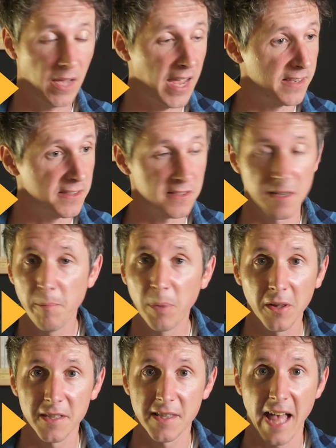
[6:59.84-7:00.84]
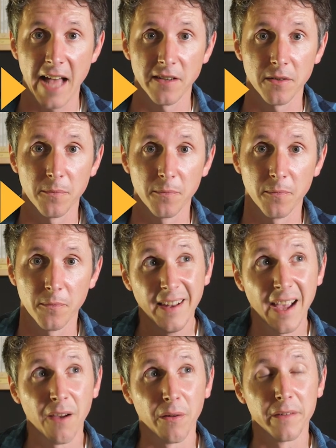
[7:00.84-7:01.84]
As simple as that.
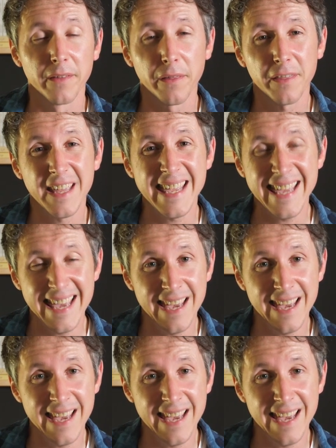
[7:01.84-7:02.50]
Now, the thing